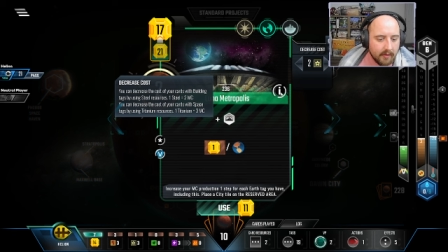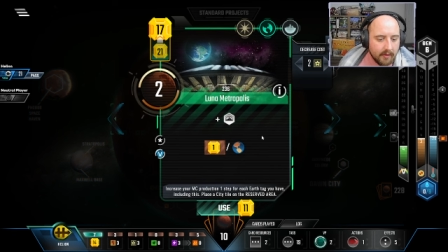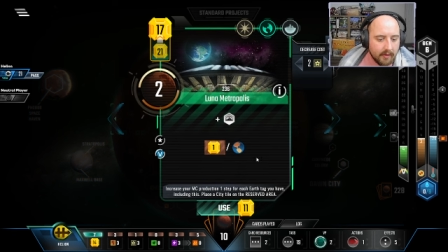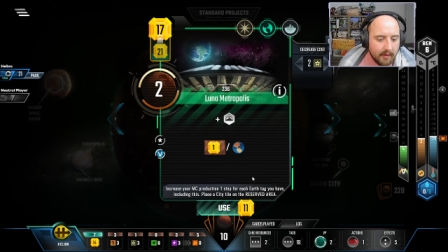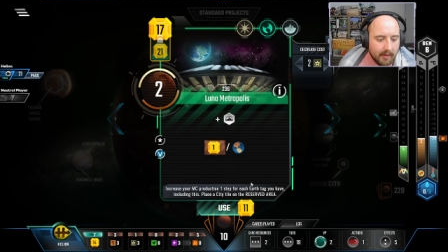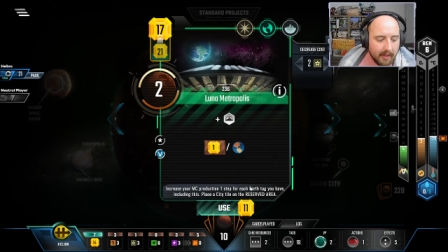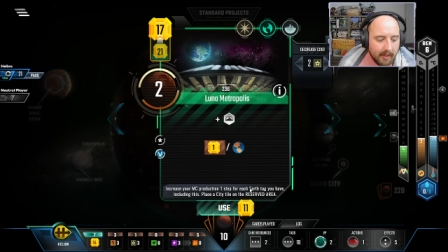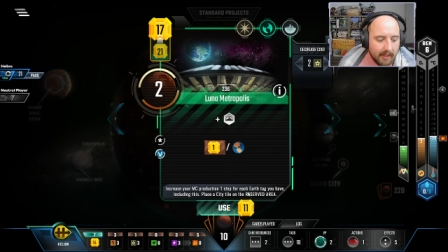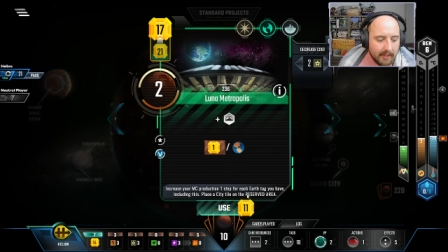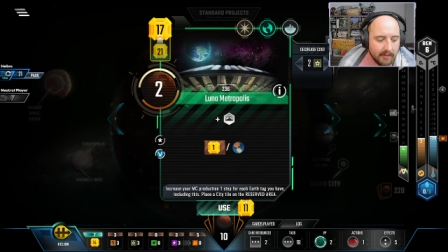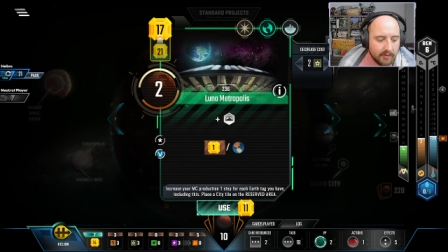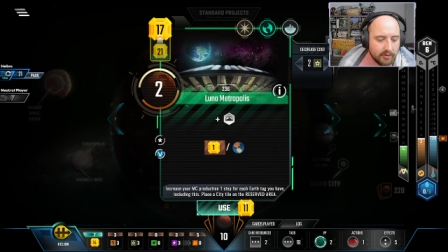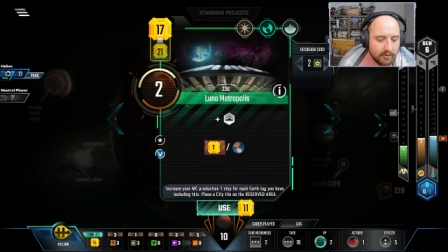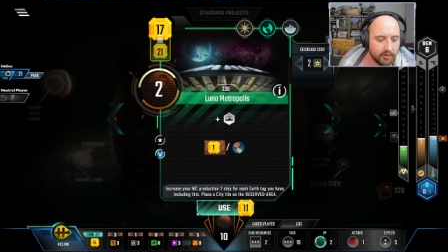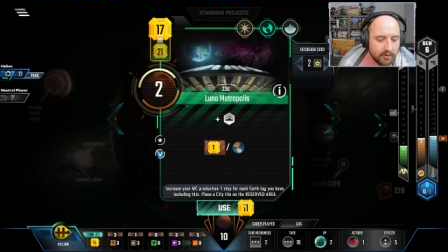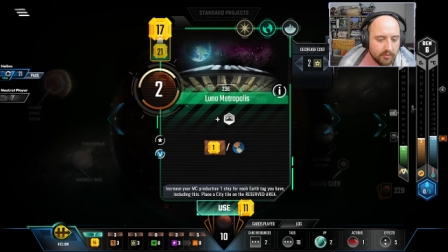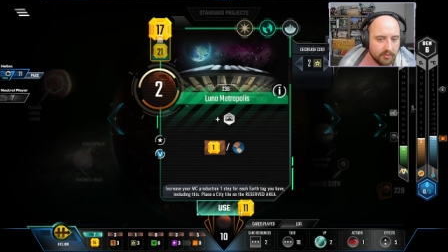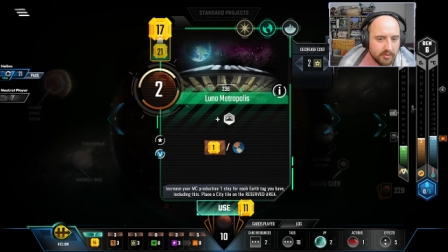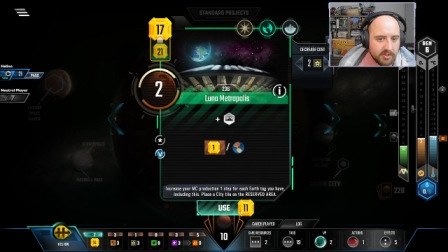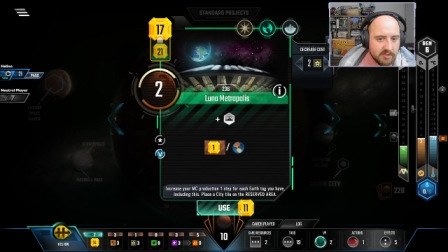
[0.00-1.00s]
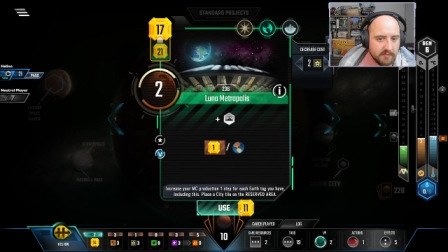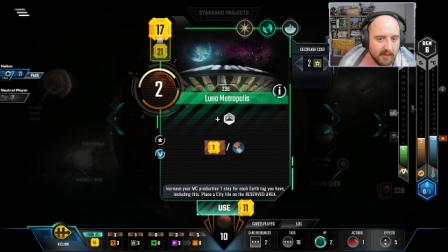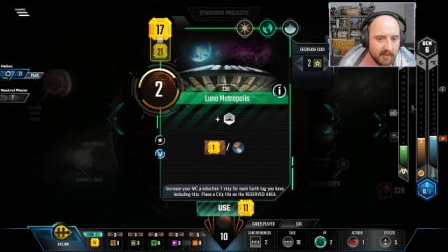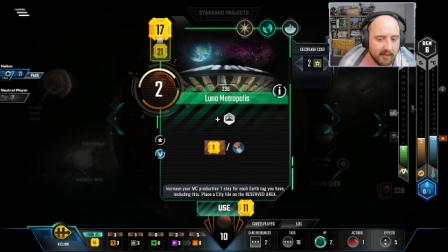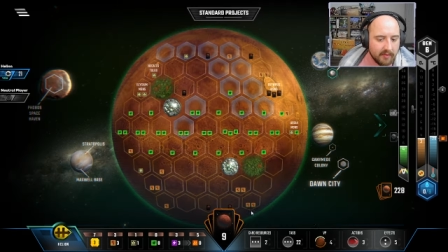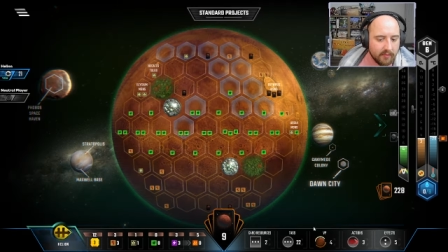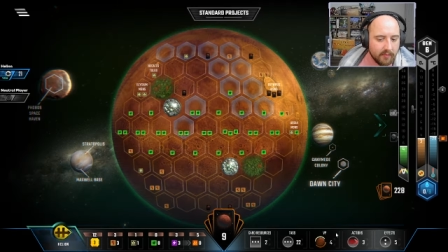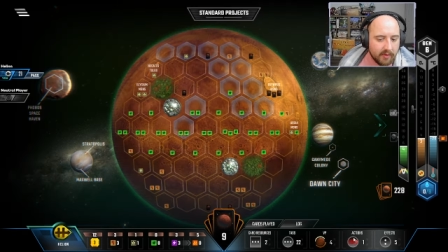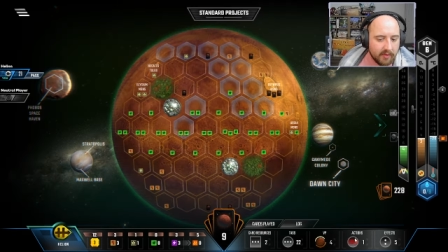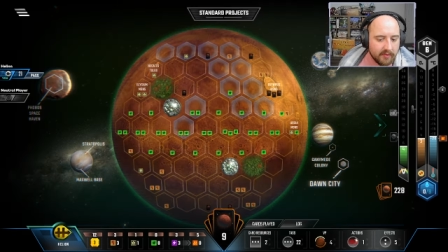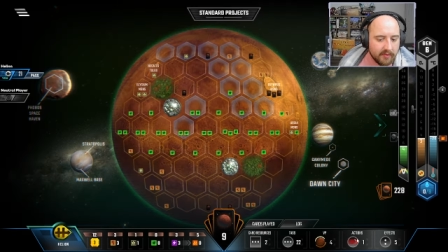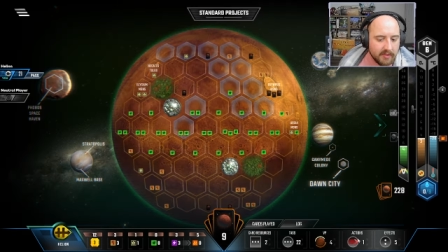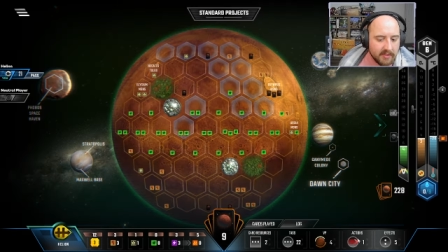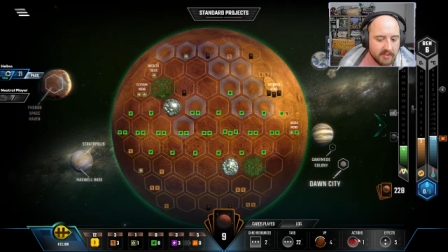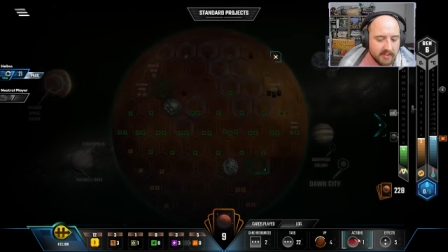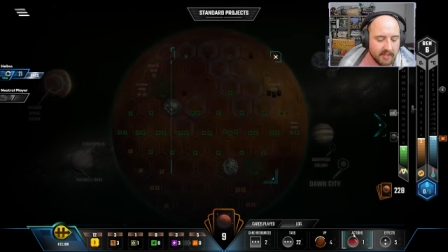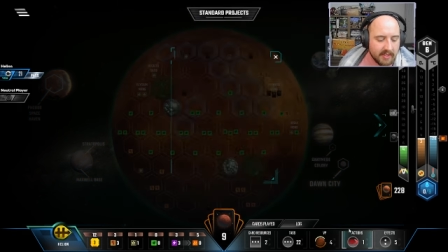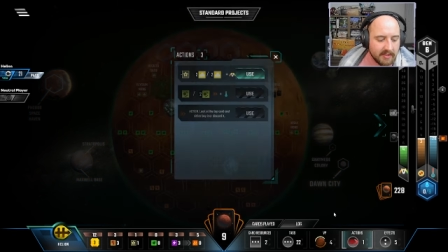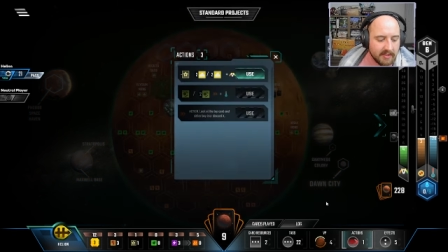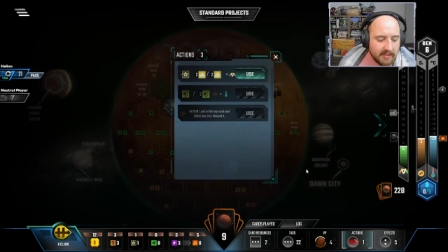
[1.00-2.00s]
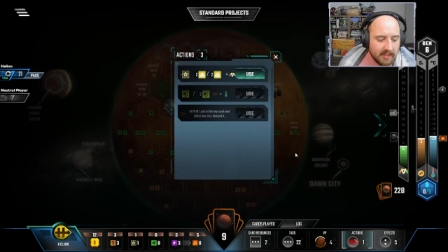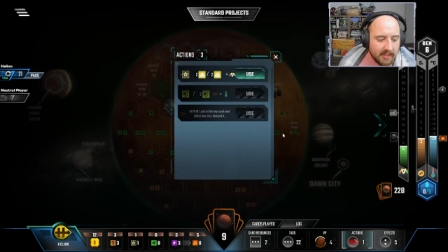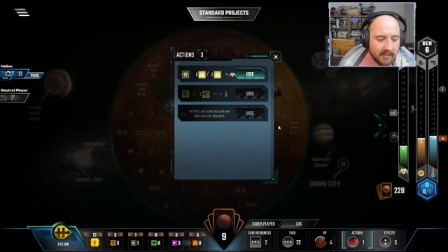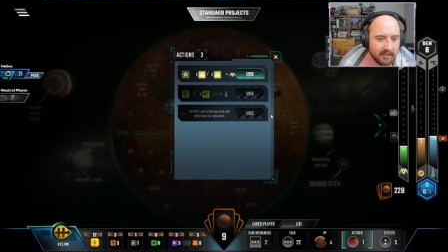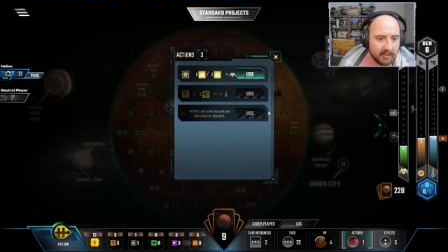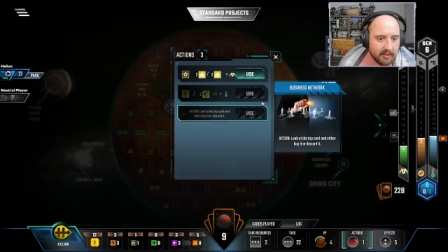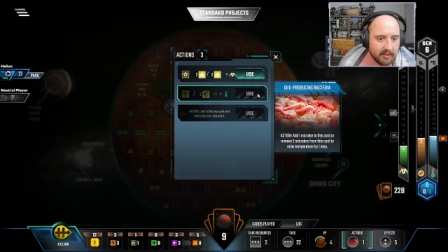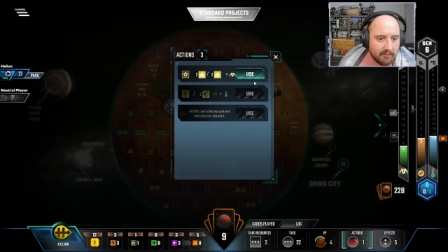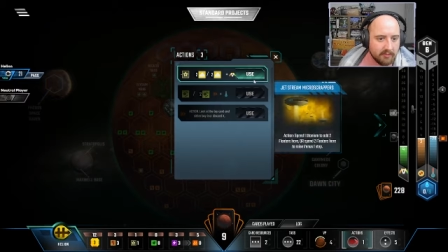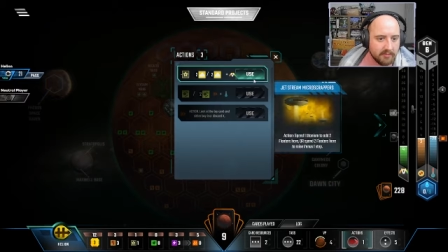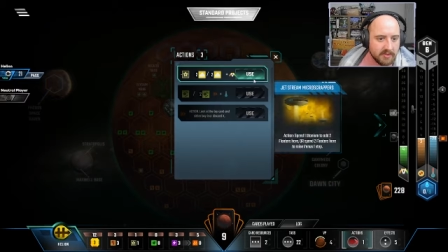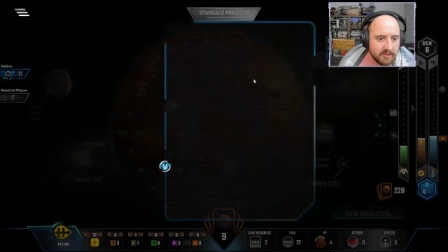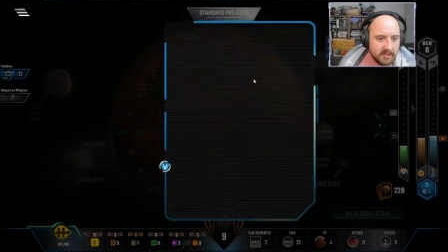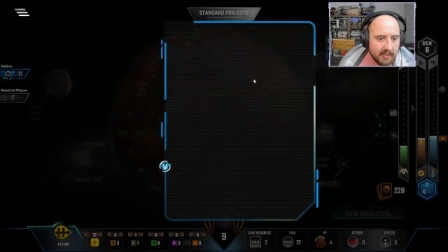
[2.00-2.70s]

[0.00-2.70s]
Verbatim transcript: I don't spend one of these titaniums,